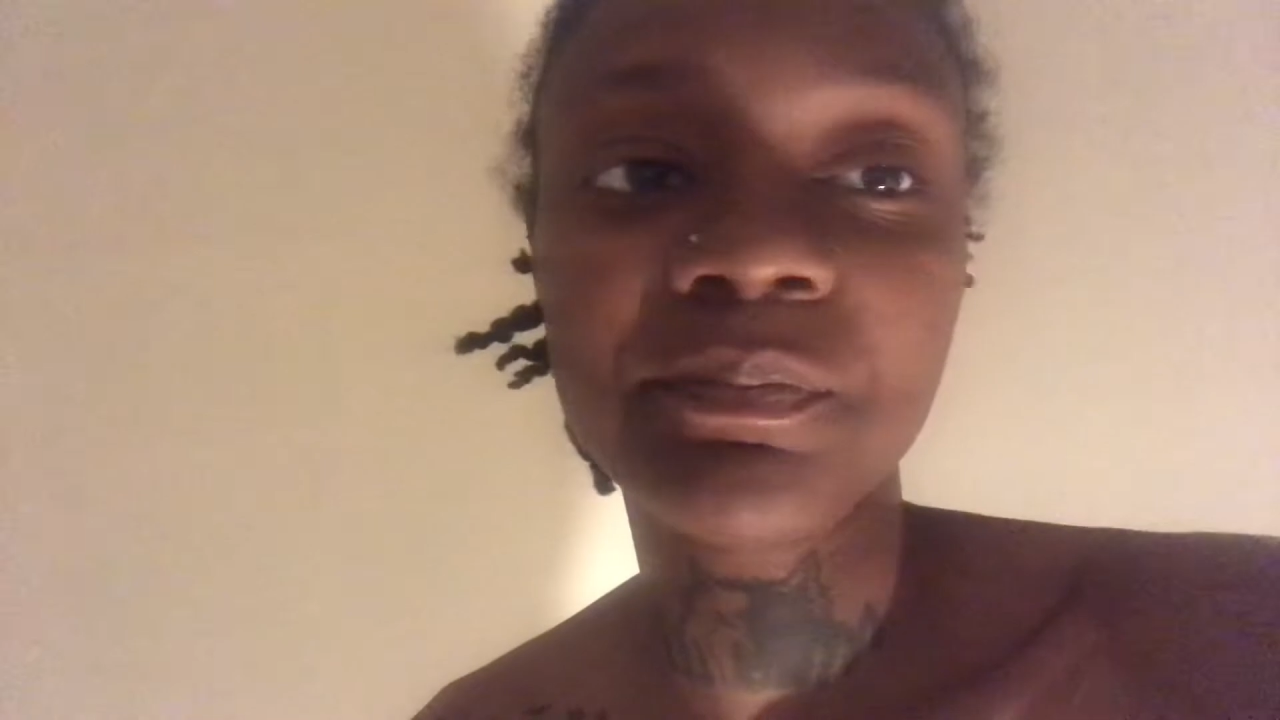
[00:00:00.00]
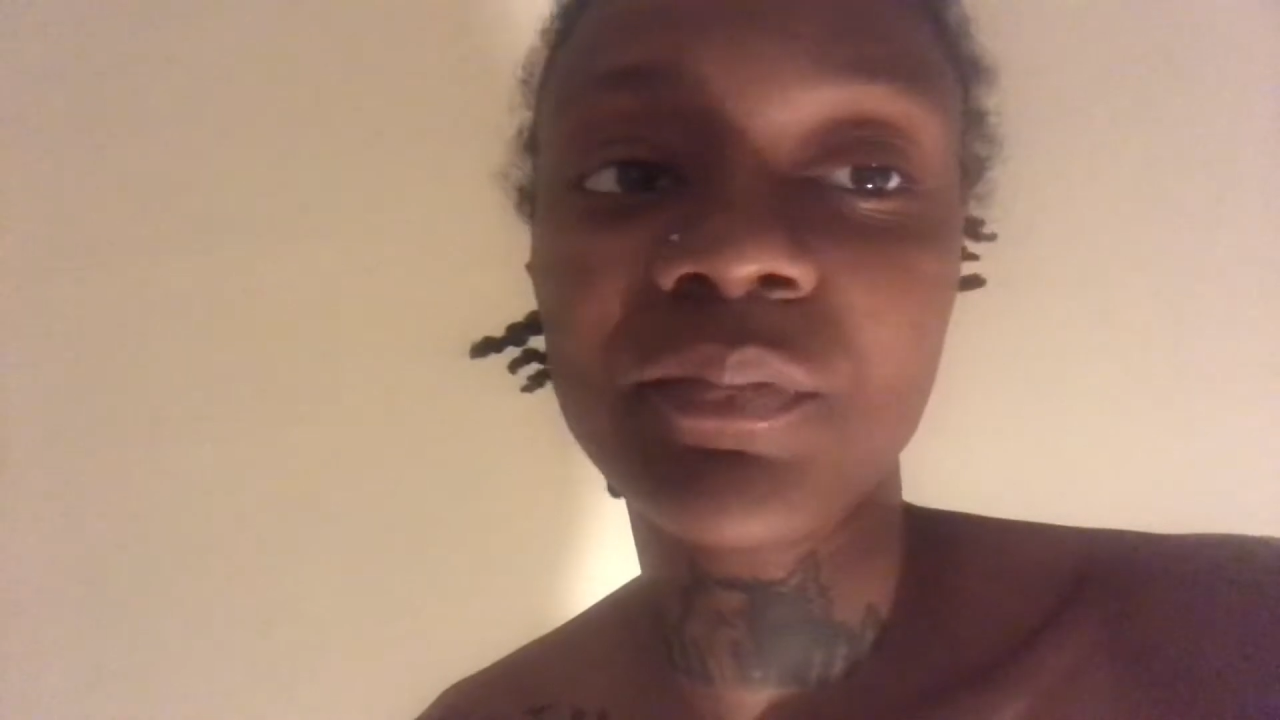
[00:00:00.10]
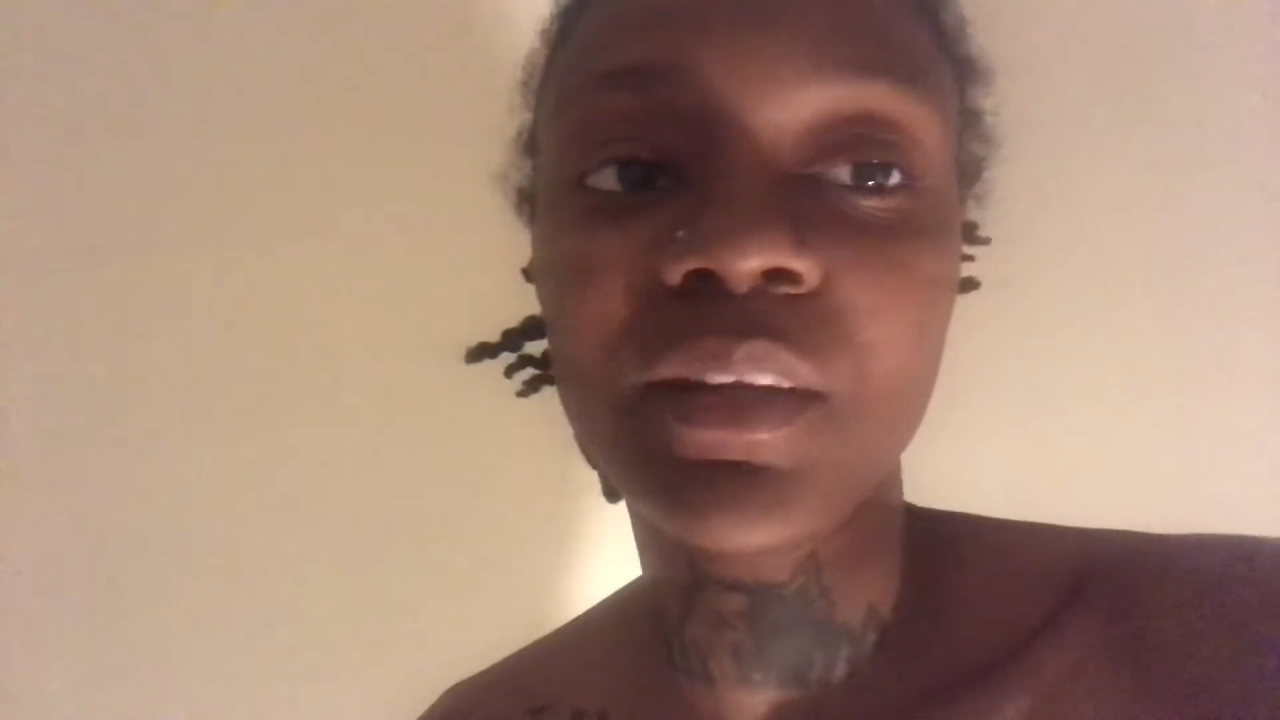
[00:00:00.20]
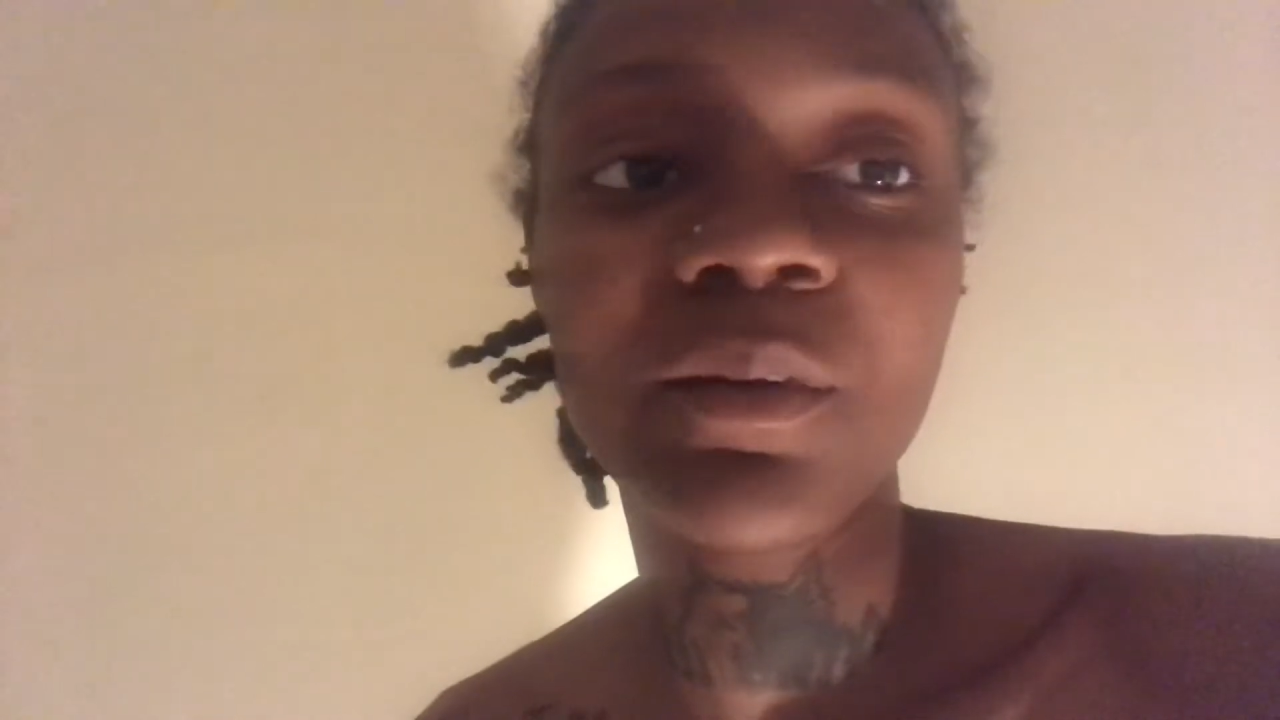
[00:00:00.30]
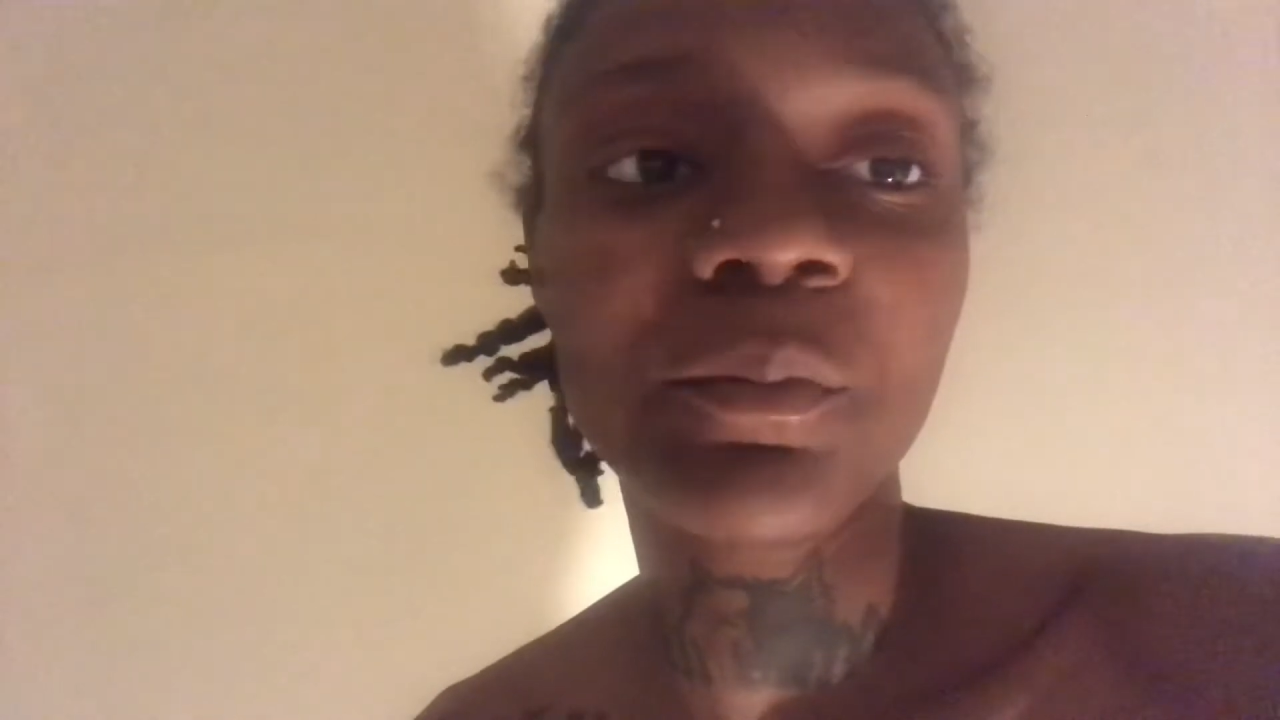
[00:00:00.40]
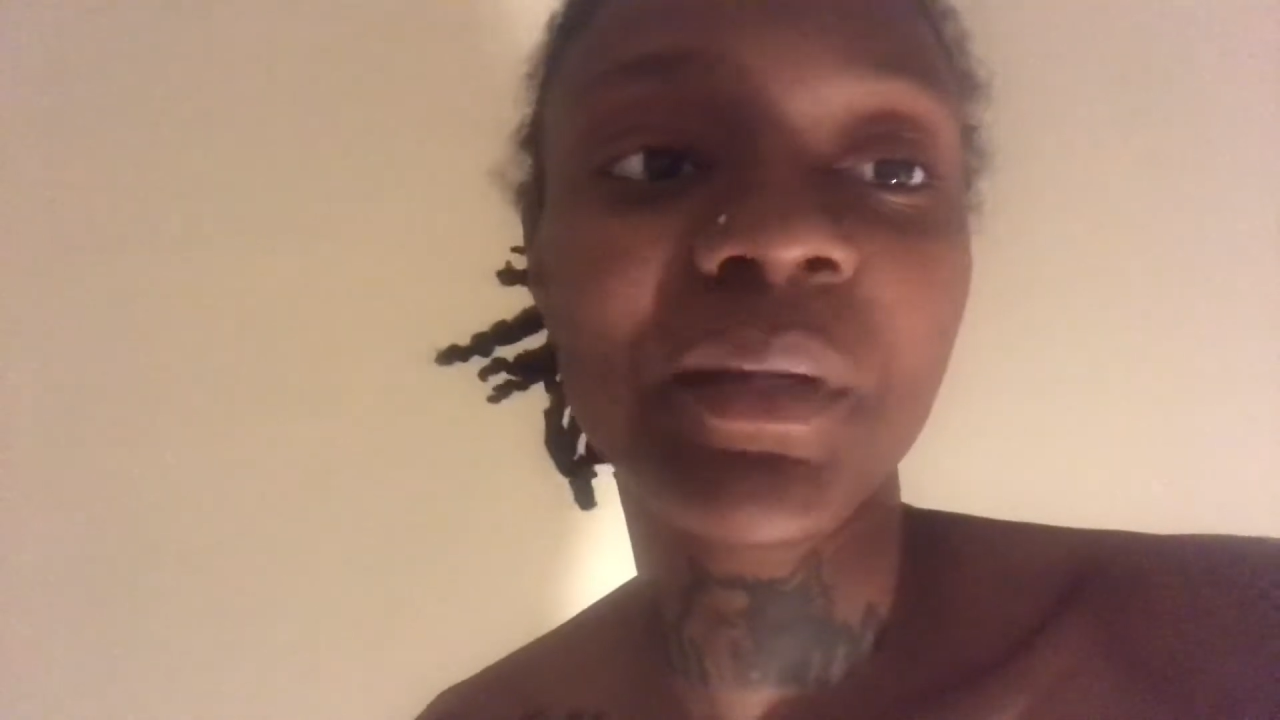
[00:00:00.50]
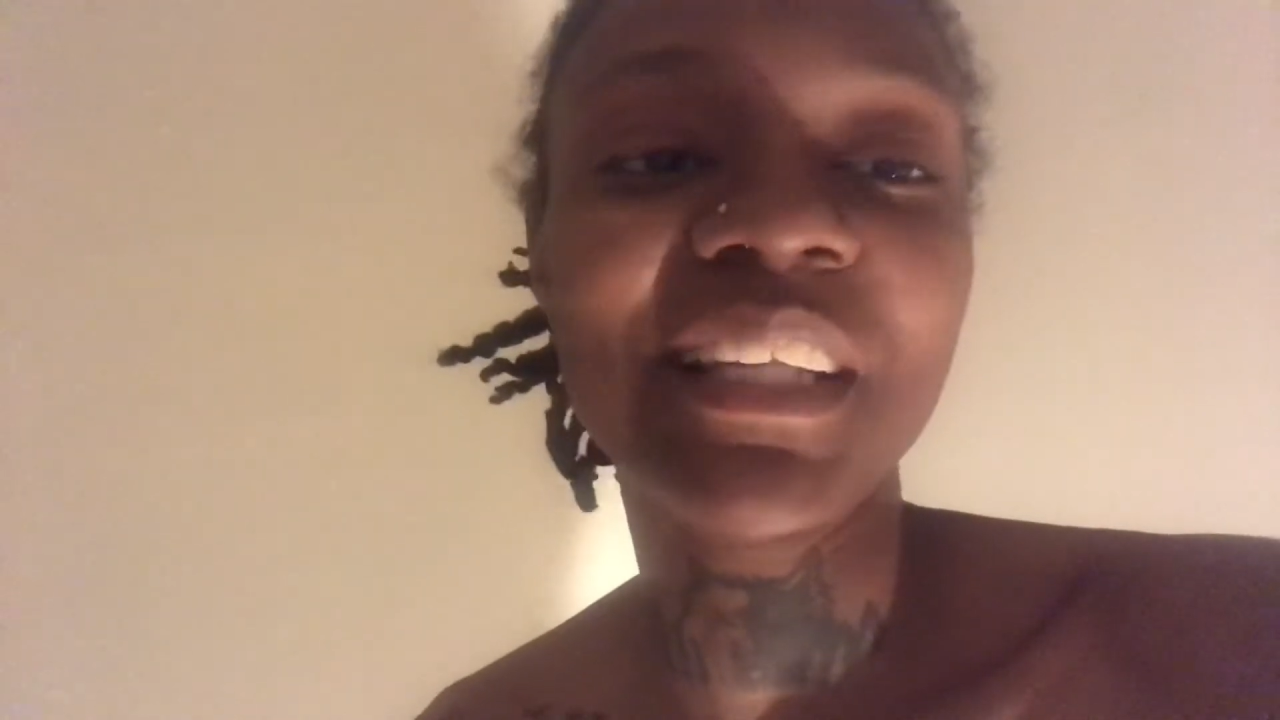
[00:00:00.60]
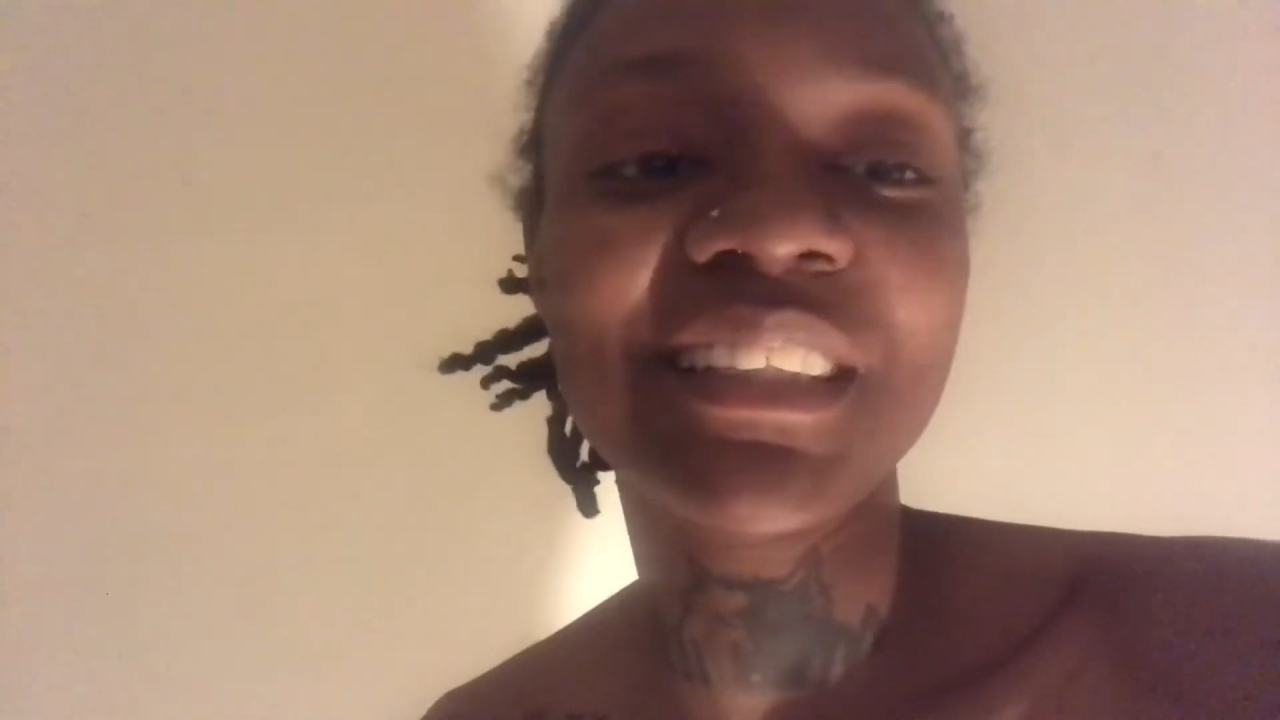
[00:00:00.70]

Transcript: don't pay